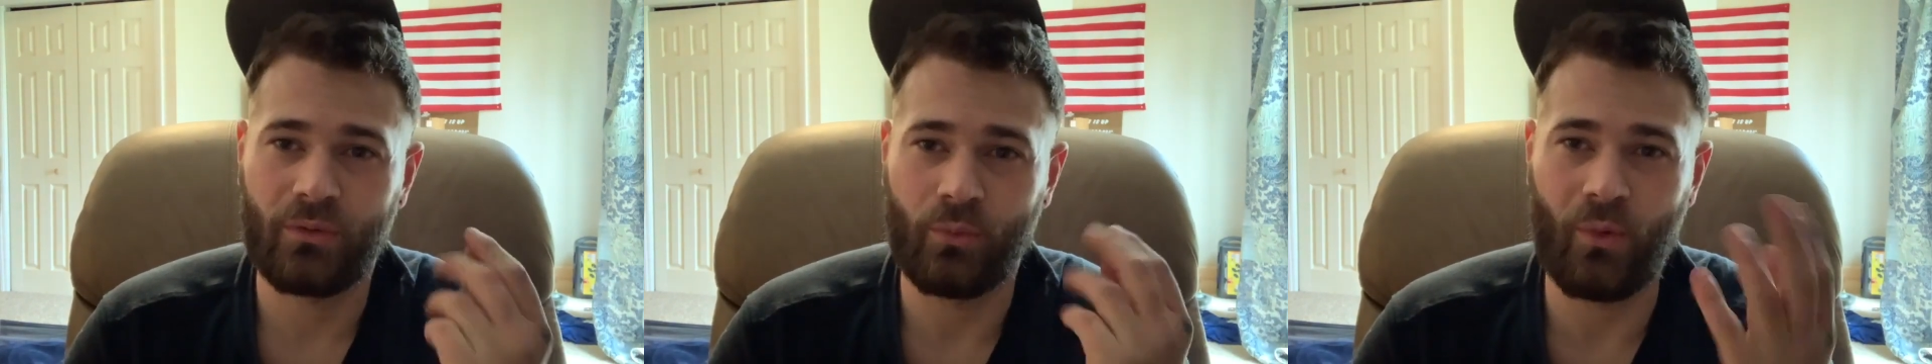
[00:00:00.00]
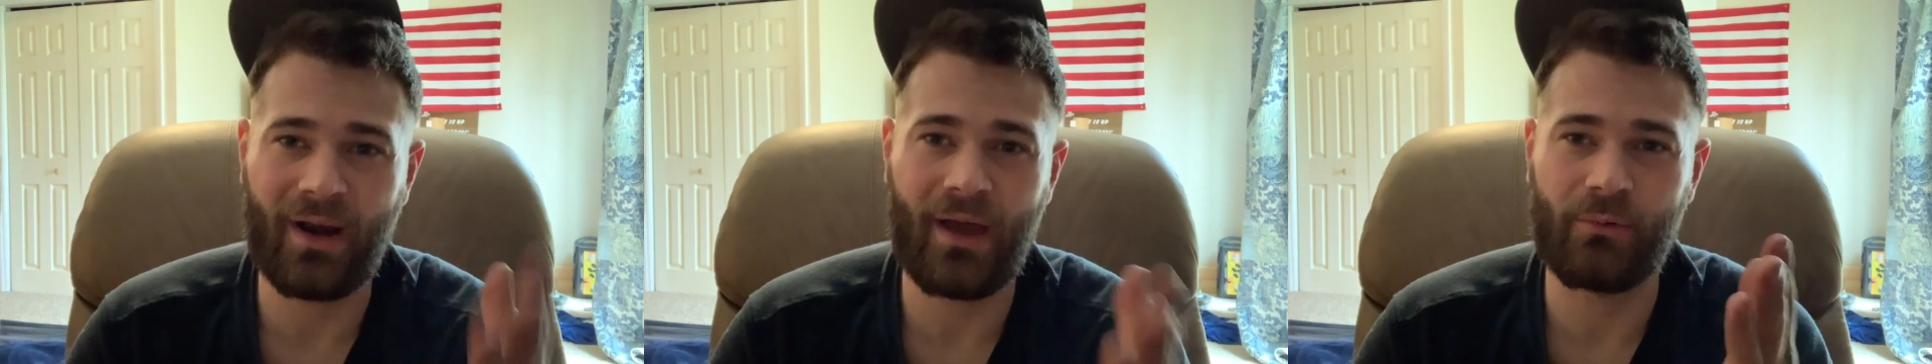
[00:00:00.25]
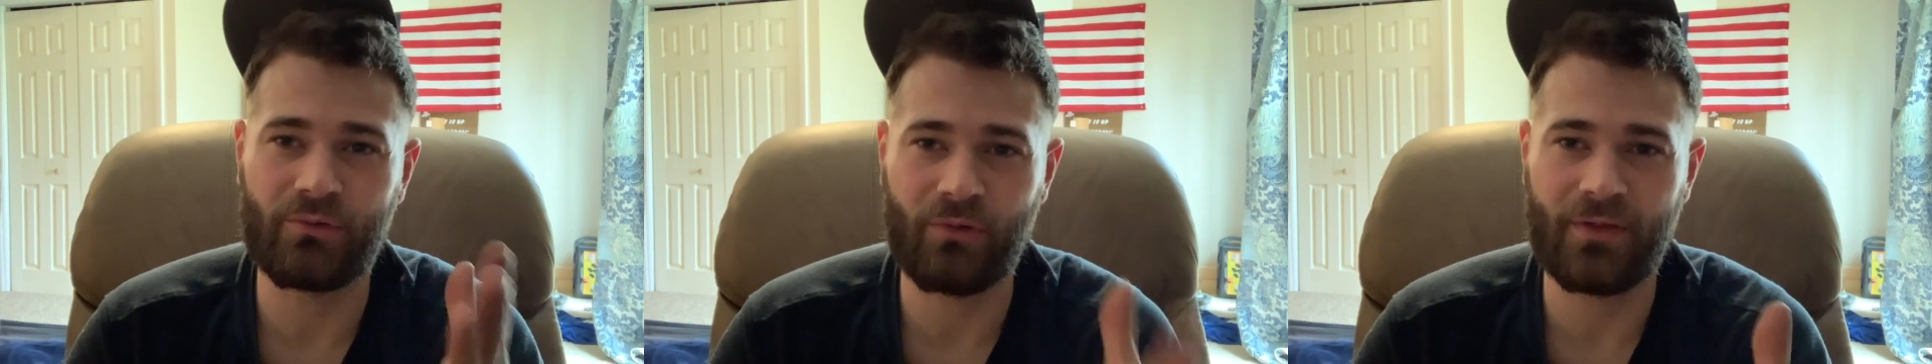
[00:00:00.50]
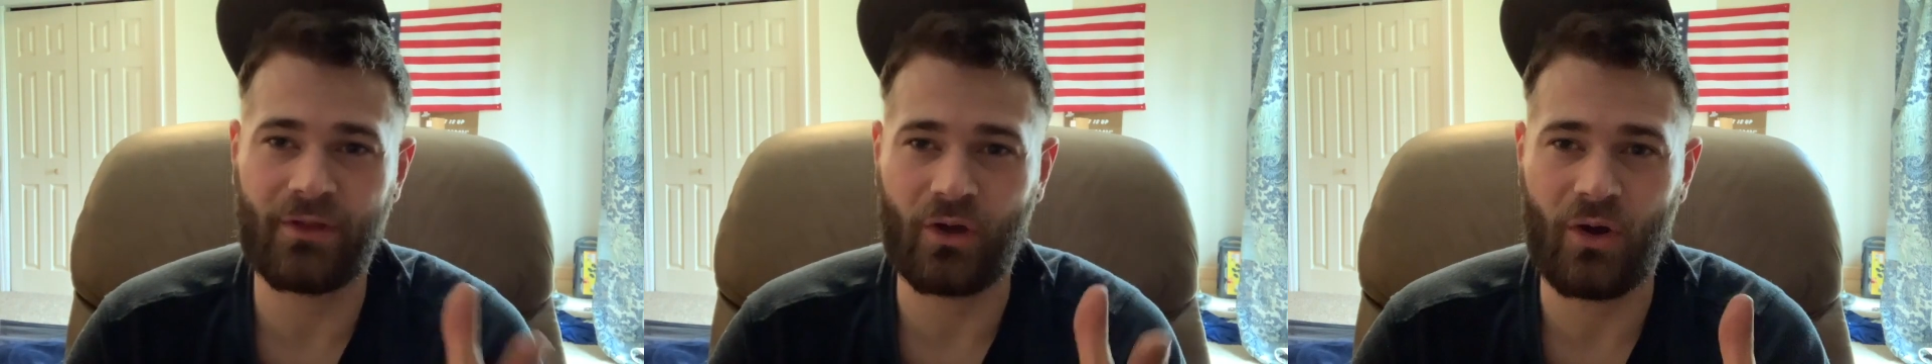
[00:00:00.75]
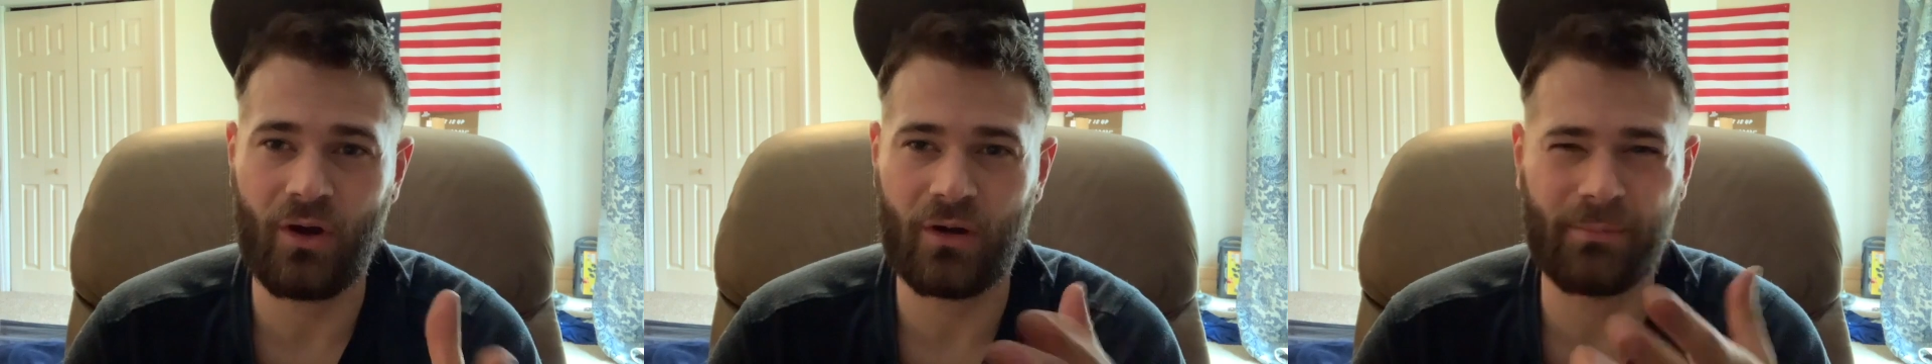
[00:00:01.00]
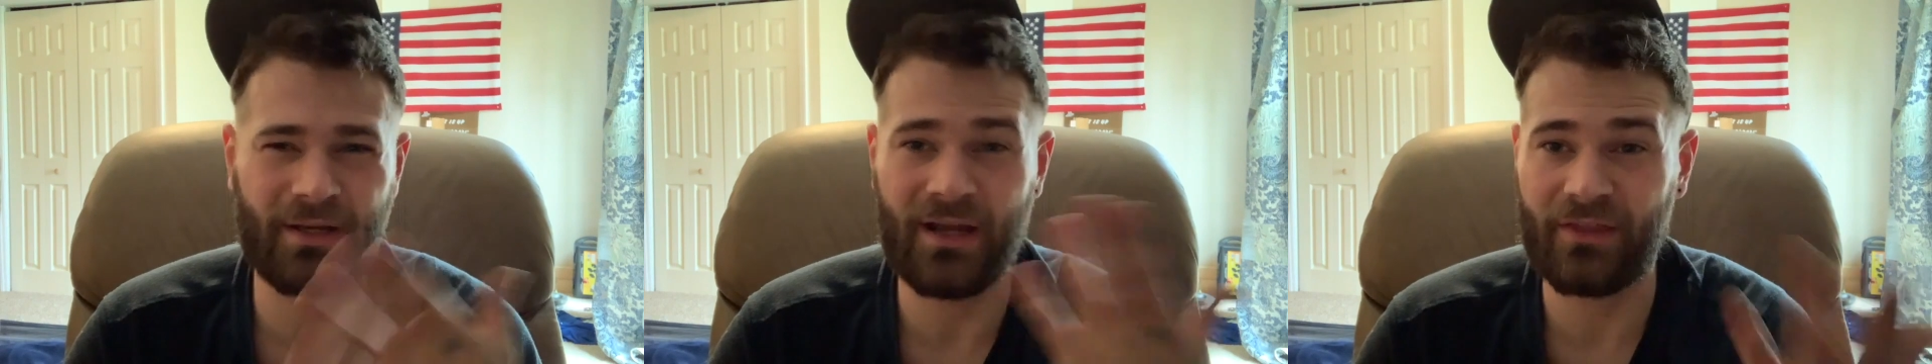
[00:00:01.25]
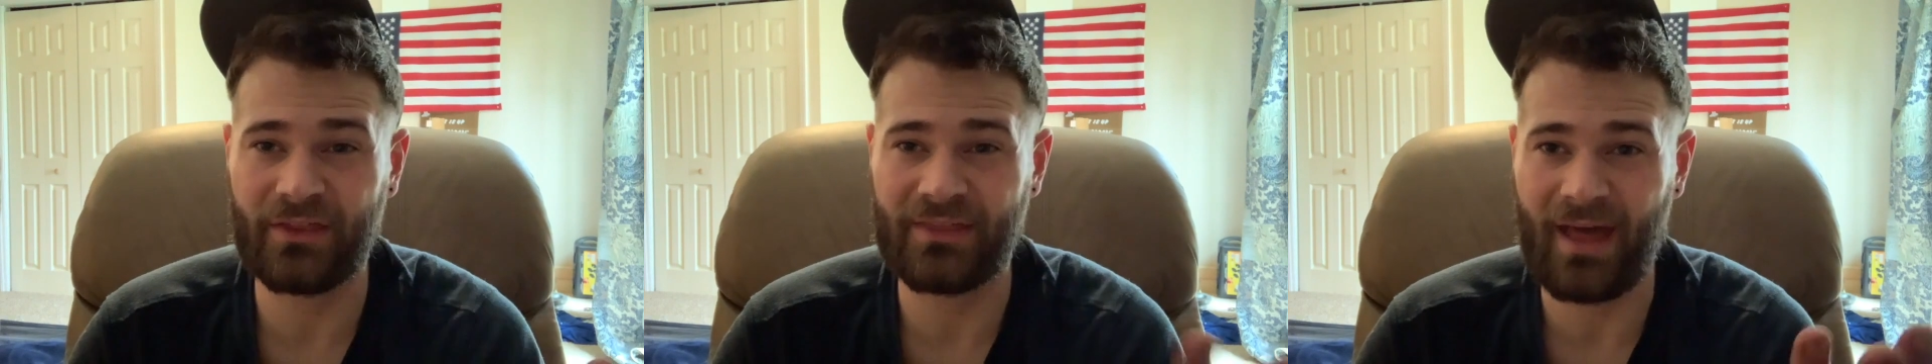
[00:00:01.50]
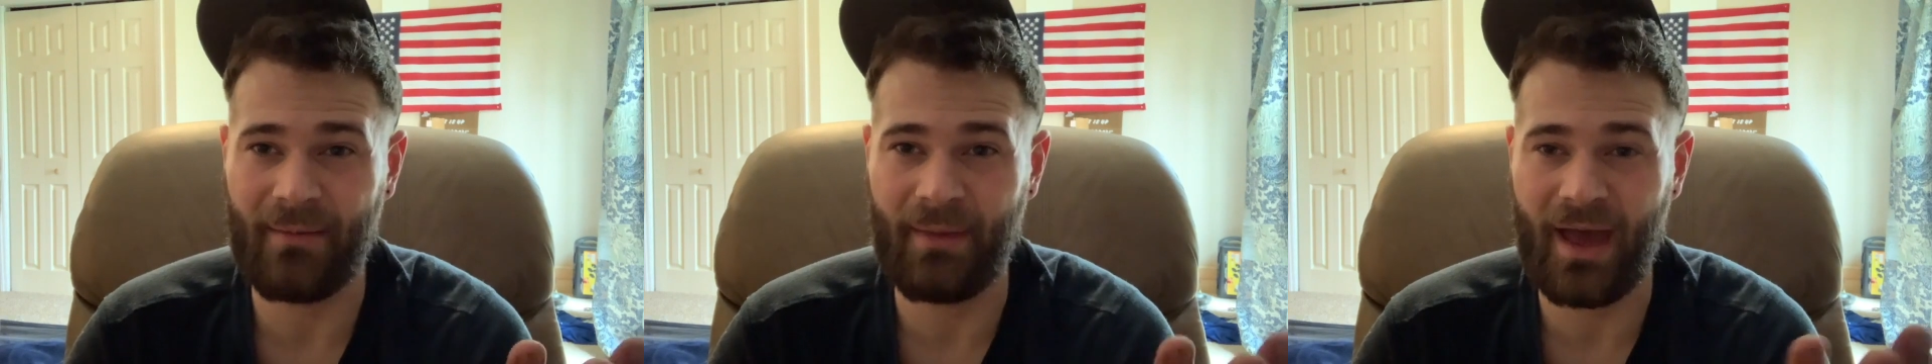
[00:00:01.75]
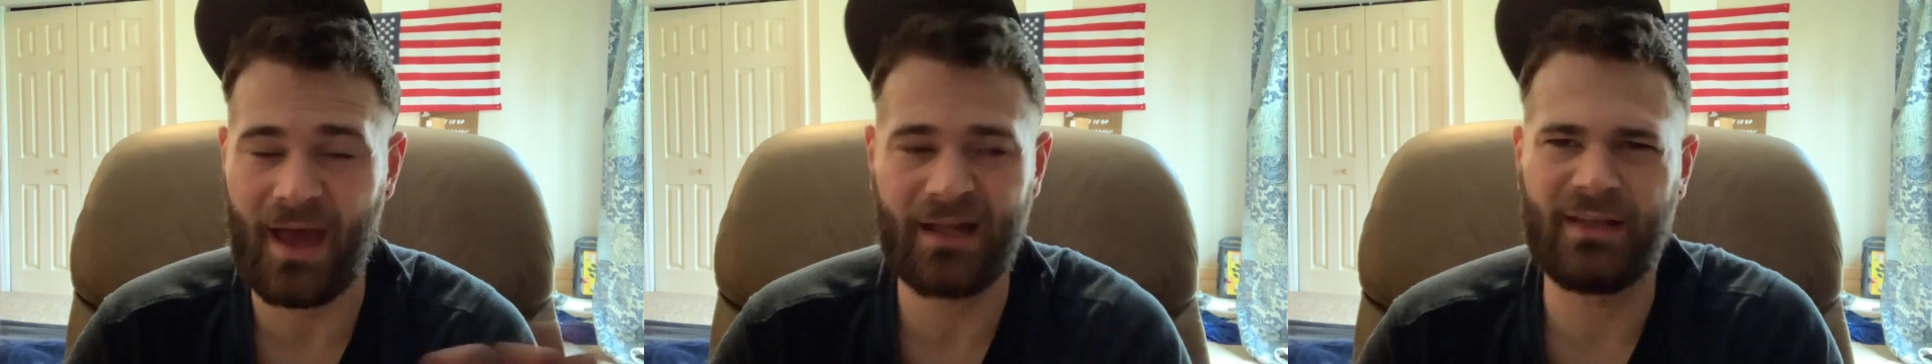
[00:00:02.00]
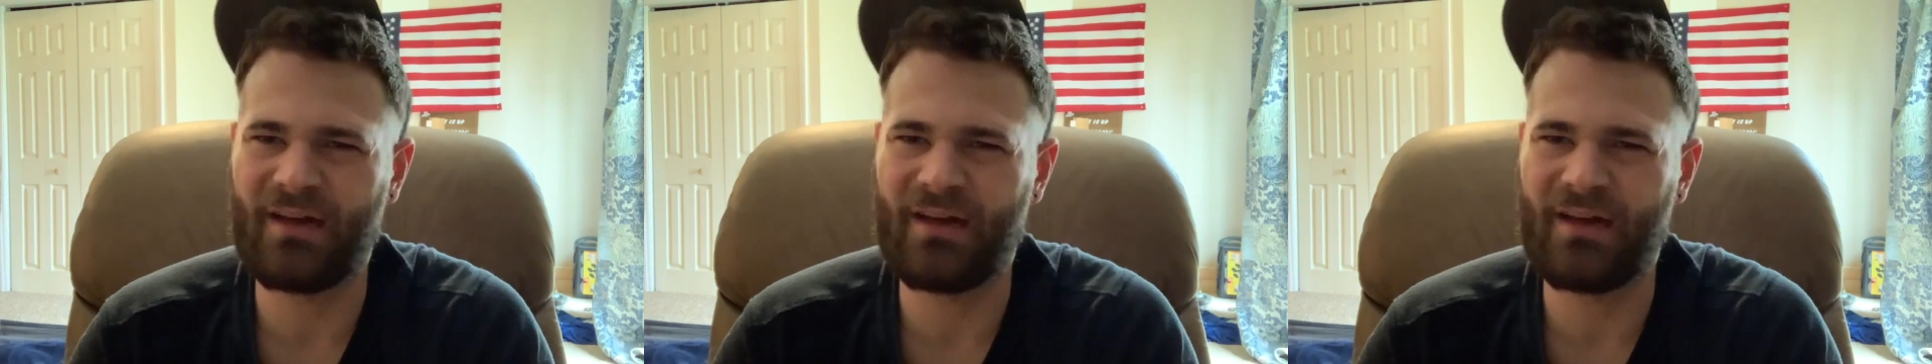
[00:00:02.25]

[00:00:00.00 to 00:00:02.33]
when I would run the car, but nothing that bad.